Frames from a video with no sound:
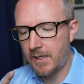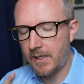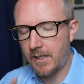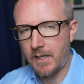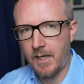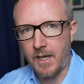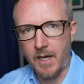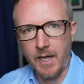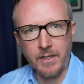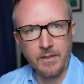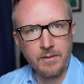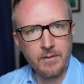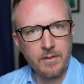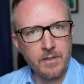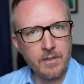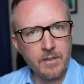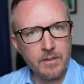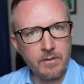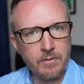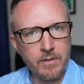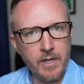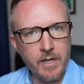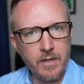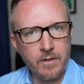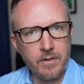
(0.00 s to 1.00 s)
Content
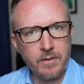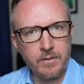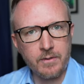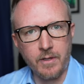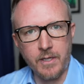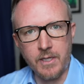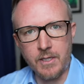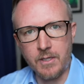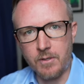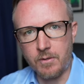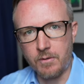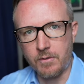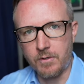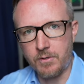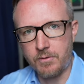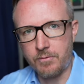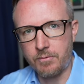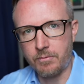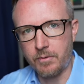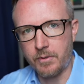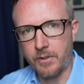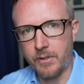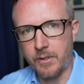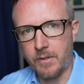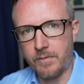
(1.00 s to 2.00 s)
creators like yours
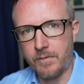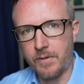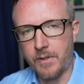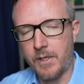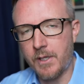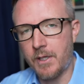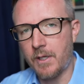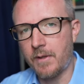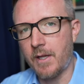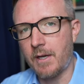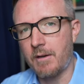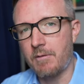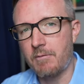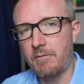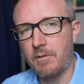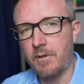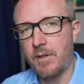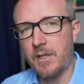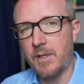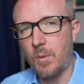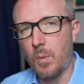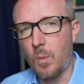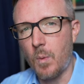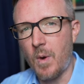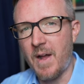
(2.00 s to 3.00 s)
truly over here that
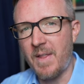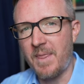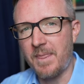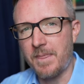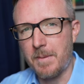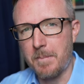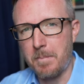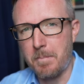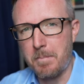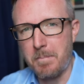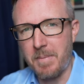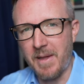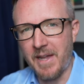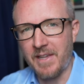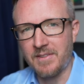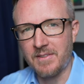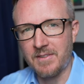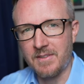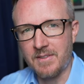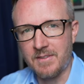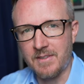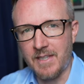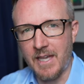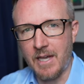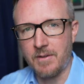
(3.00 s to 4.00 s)
really want the best
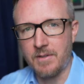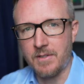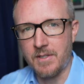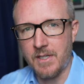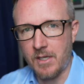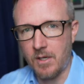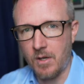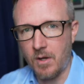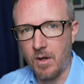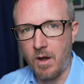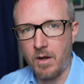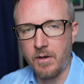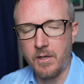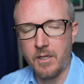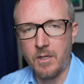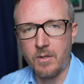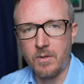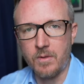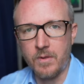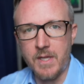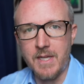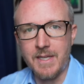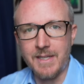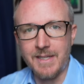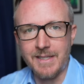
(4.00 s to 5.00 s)
sounding audio
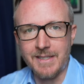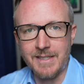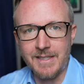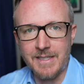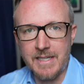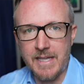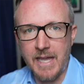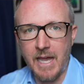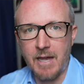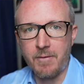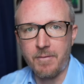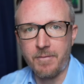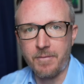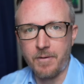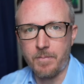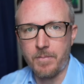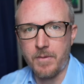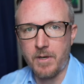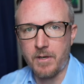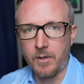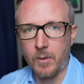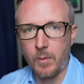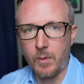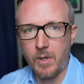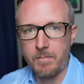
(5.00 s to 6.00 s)
they can get from
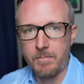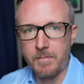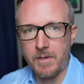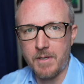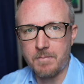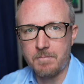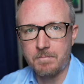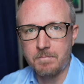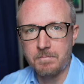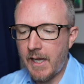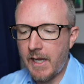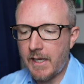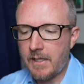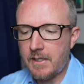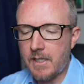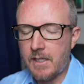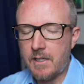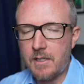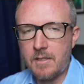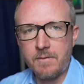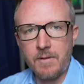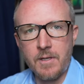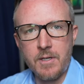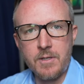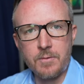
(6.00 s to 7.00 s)
their equipment, and
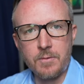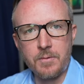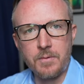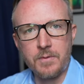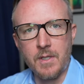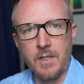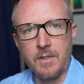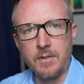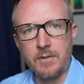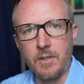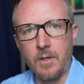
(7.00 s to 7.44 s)
individuals that